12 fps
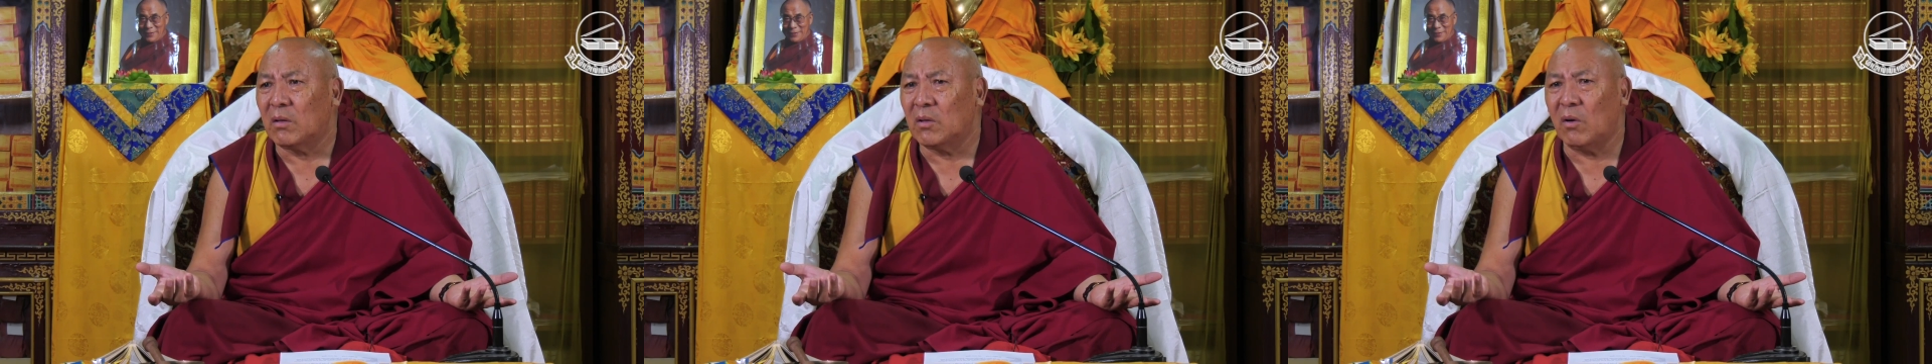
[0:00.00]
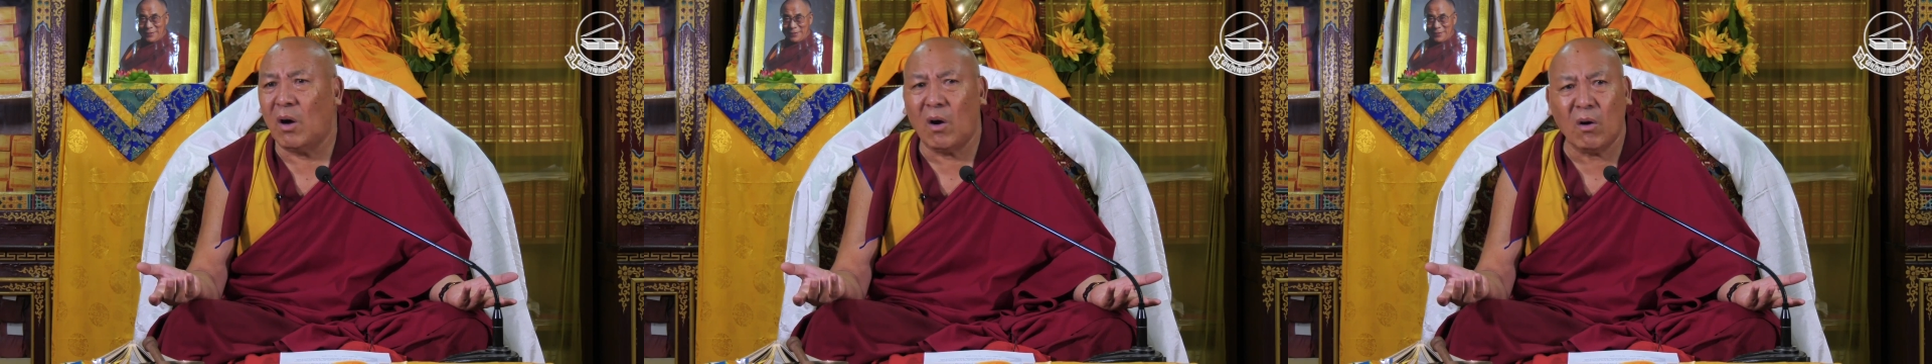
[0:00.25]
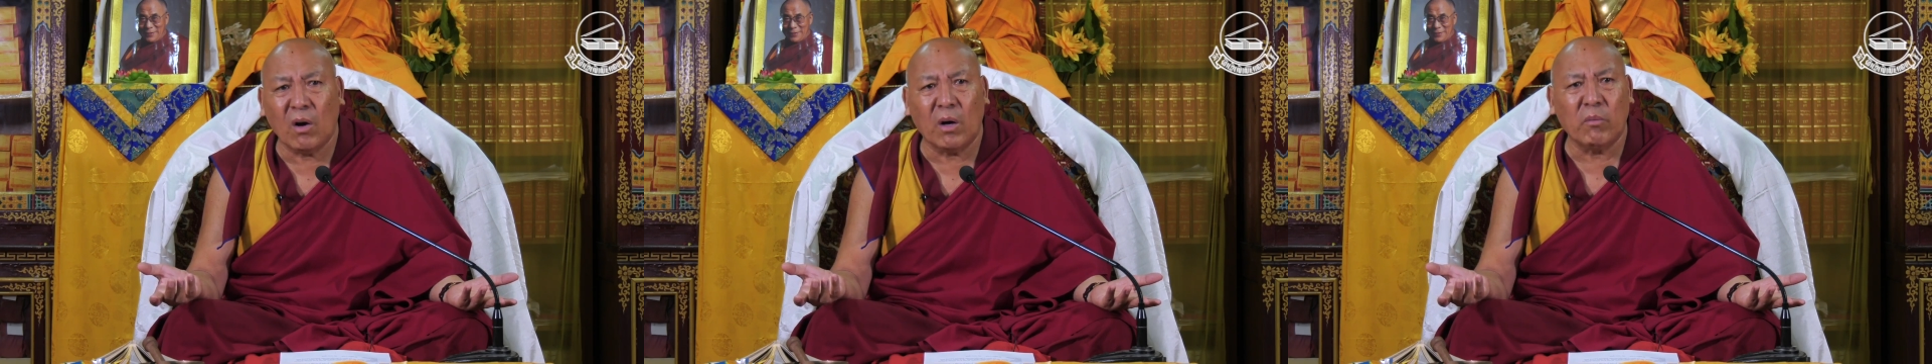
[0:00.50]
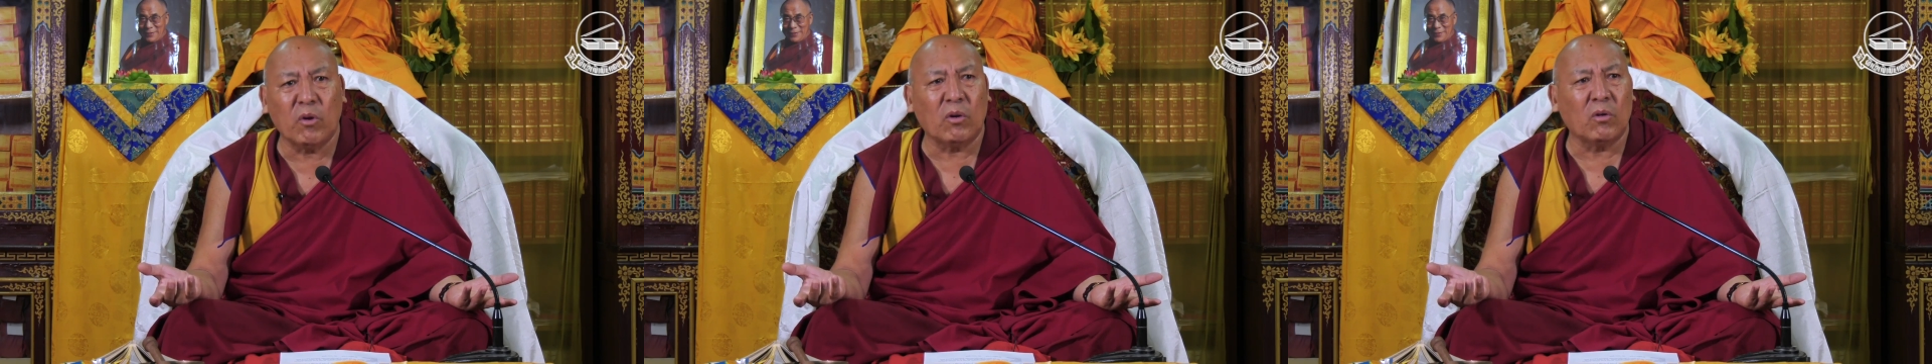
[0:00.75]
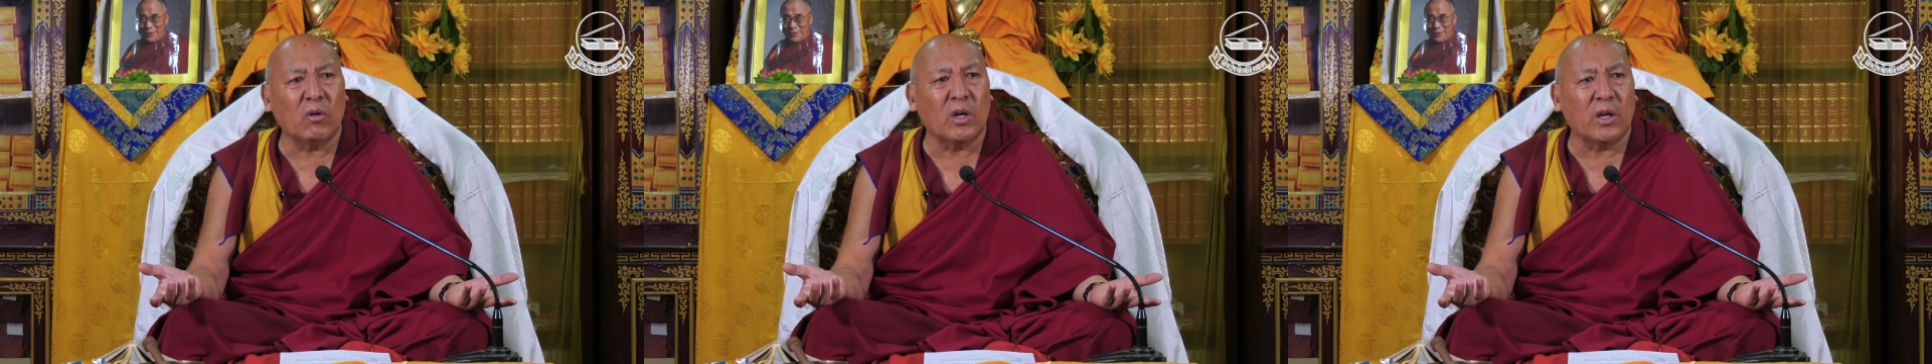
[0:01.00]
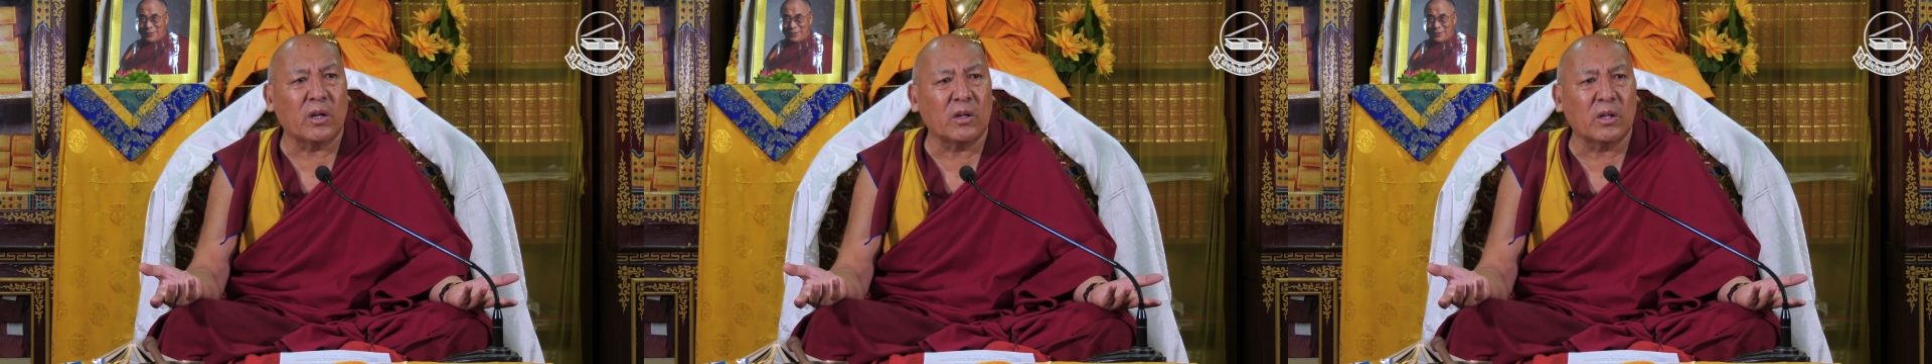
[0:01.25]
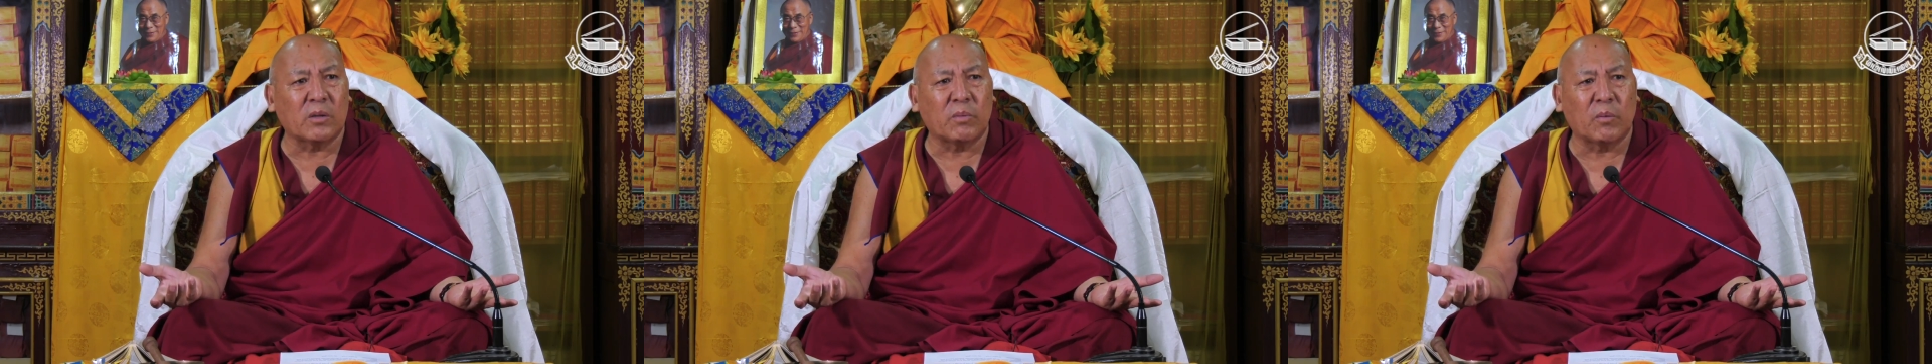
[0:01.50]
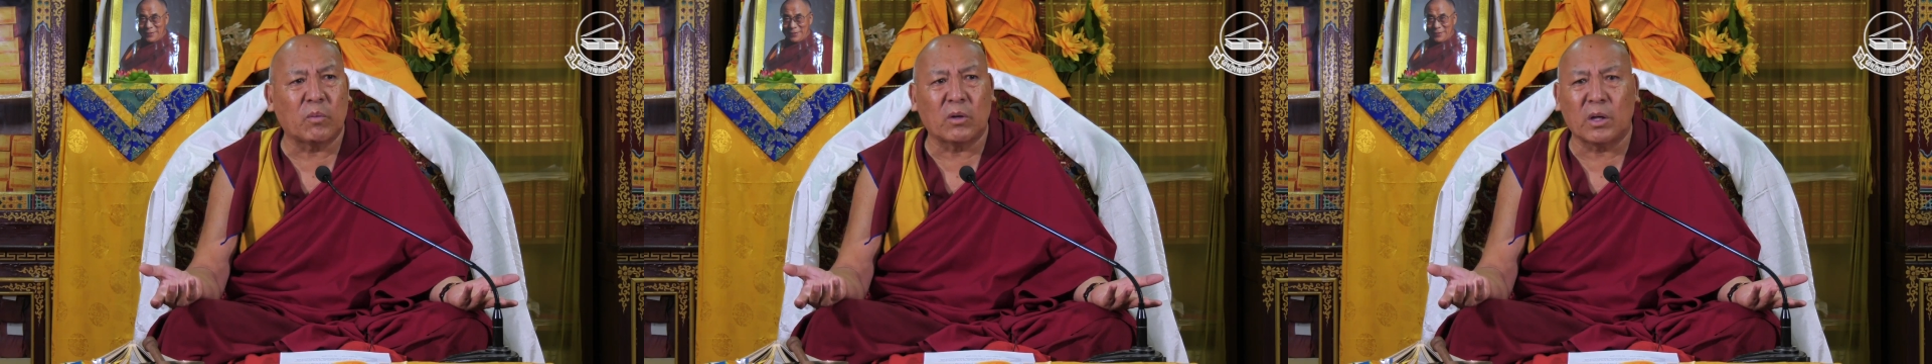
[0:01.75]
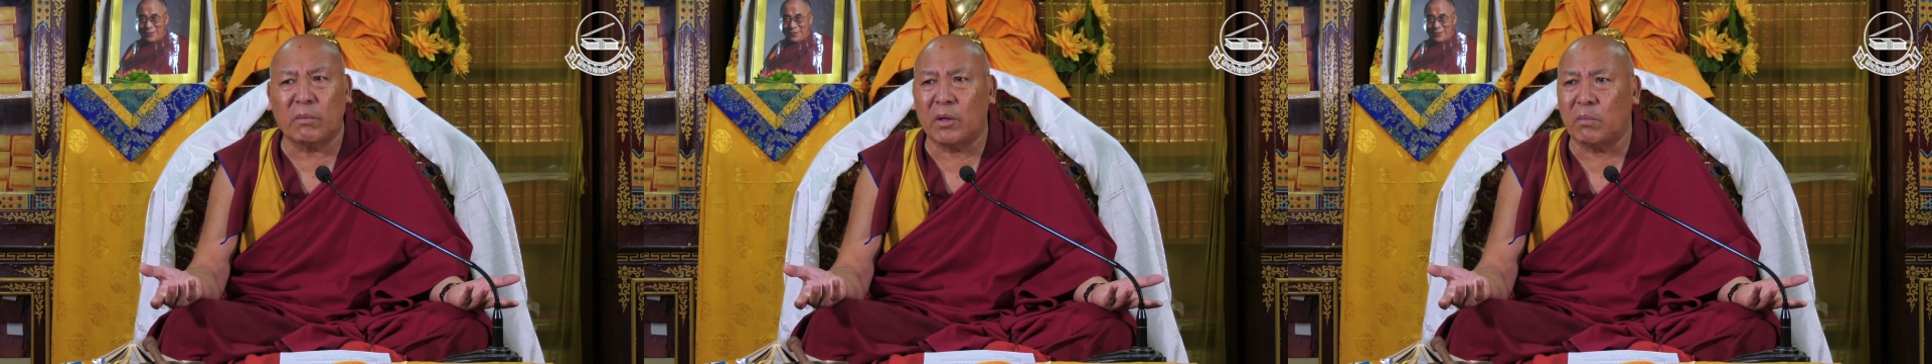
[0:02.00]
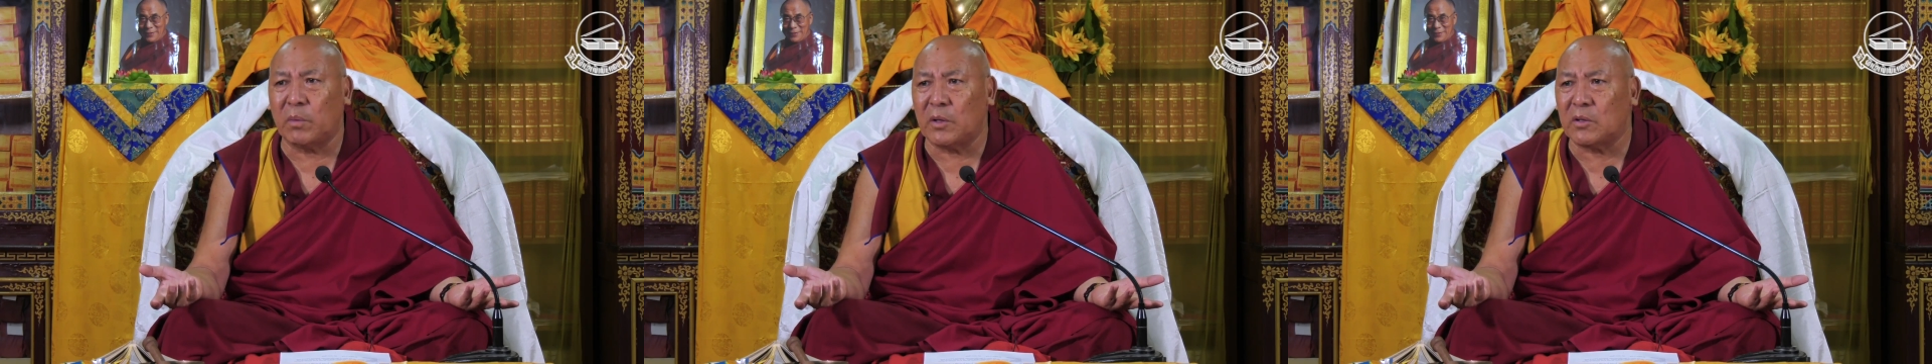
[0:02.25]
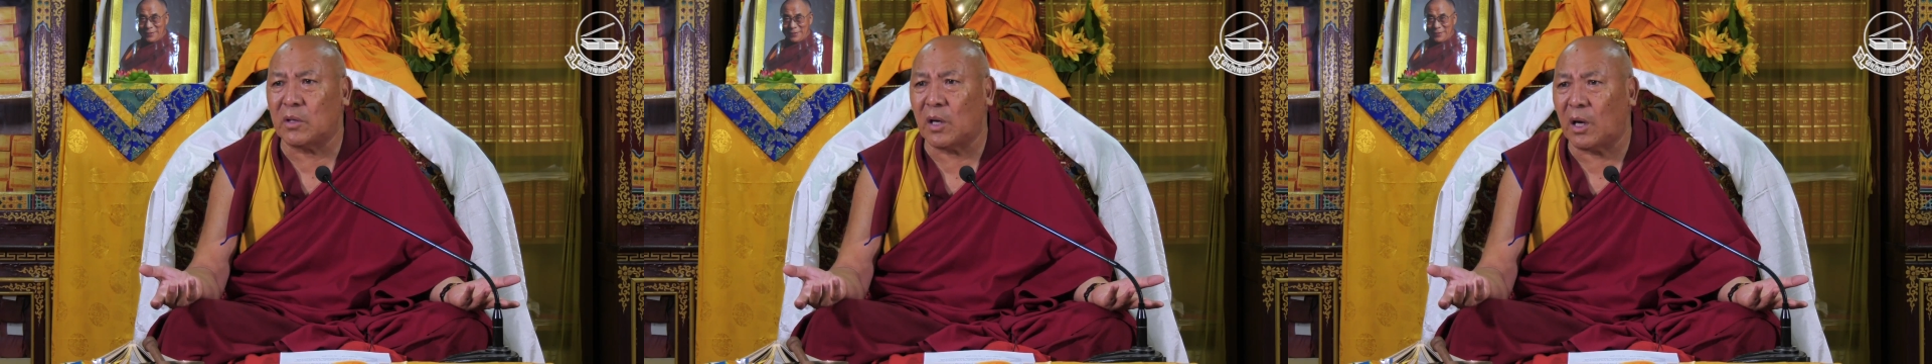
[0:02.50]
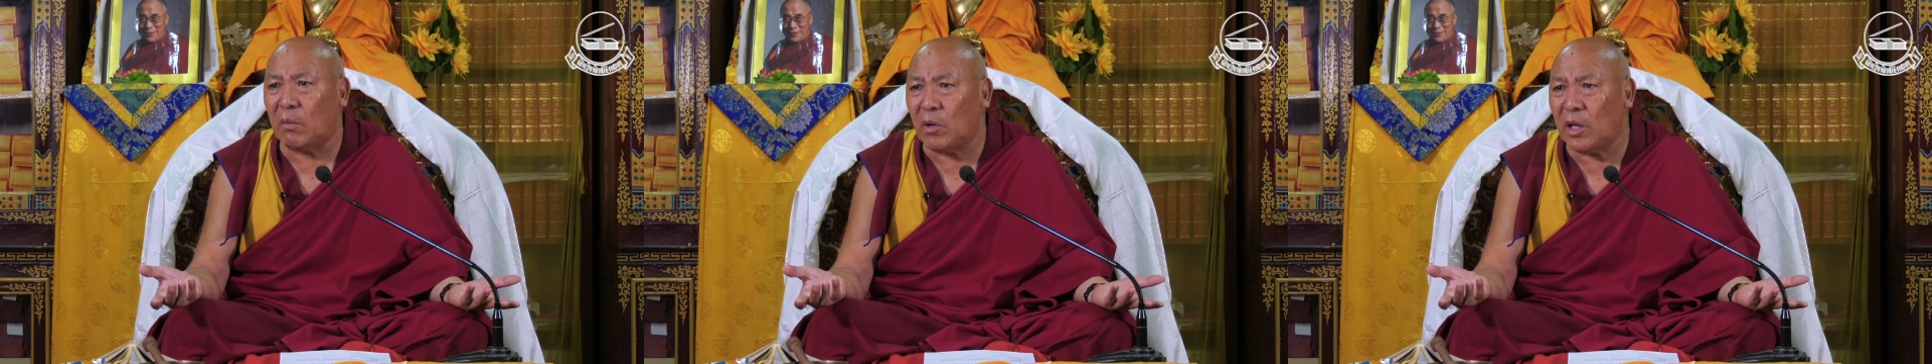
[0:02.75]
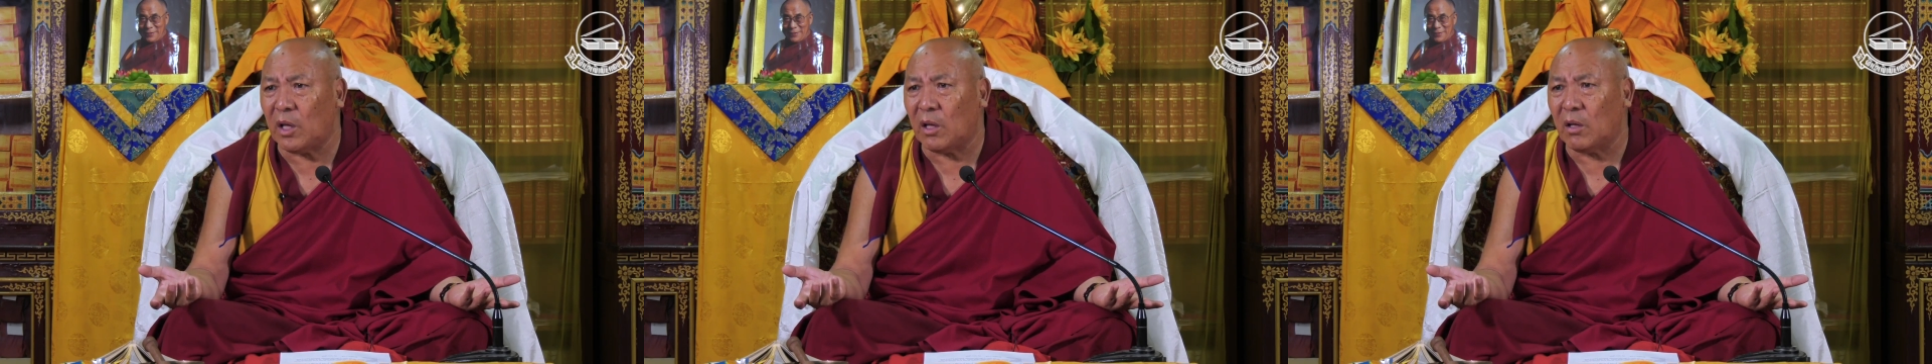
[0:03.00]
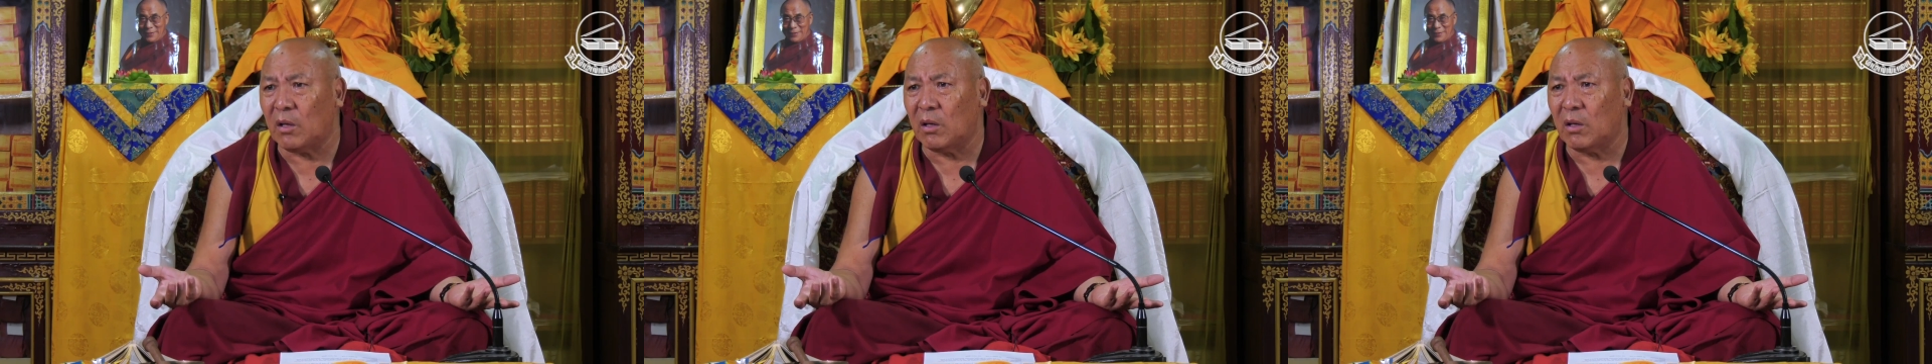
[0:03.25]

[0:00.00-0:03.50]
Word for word: So how come you are not letting these people live in peace and harmony?